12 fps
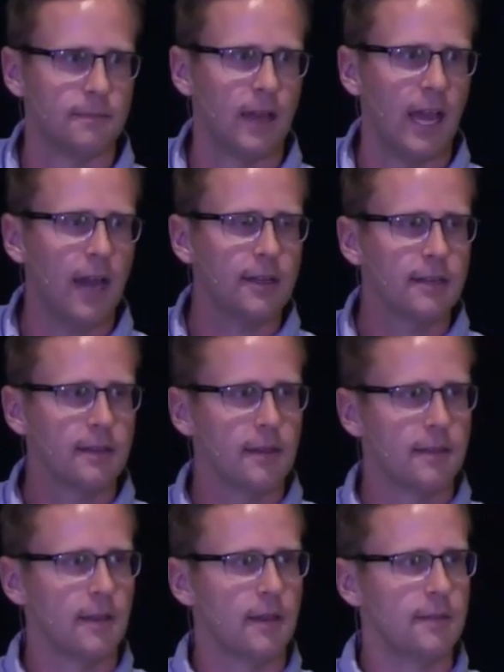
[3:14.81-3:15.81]
How
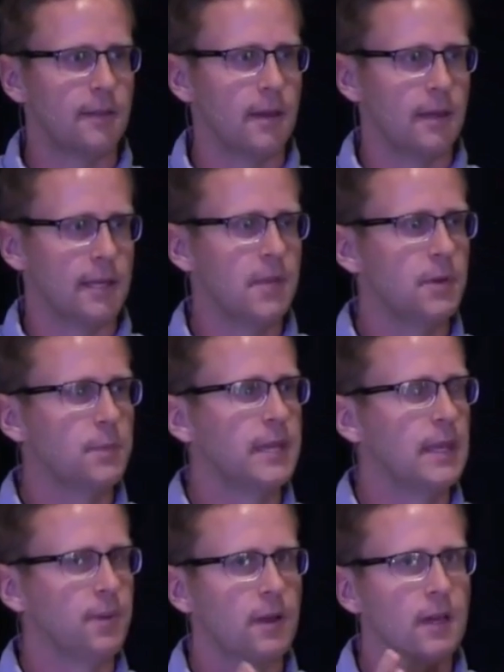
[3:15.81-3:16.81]
did the Hebrew
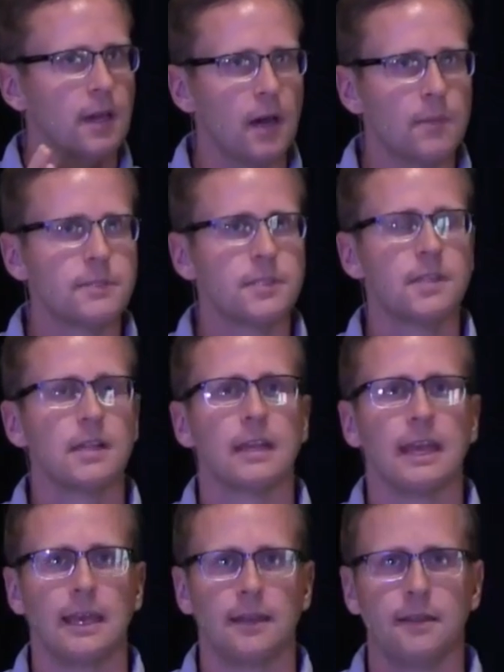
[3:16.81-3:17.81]
people come to the
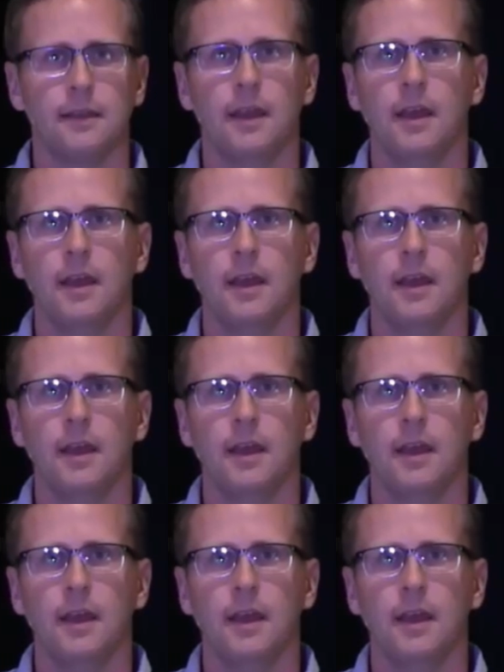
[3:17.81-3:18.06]
land